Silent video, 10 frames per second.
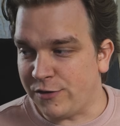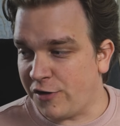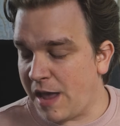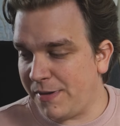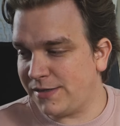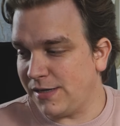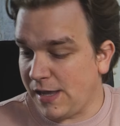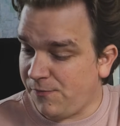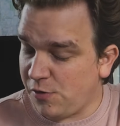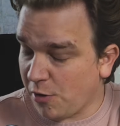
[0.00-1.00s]
Grab it
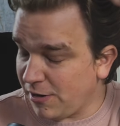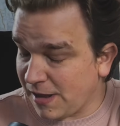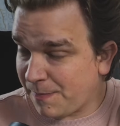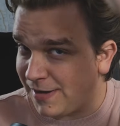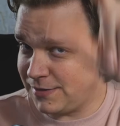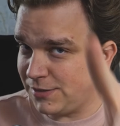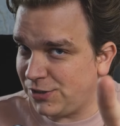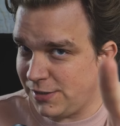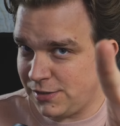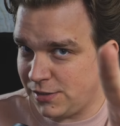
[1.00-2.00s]
if you are in a
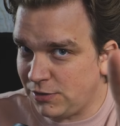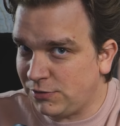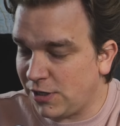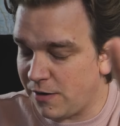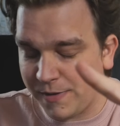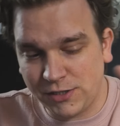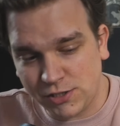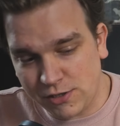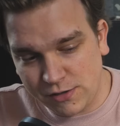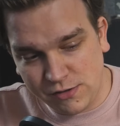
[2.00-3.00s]
position to do so. Make
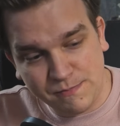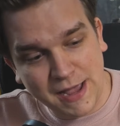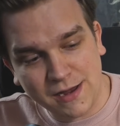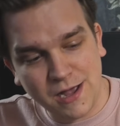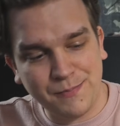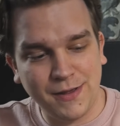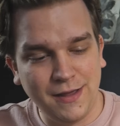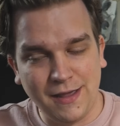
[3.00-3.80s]
sure you back up.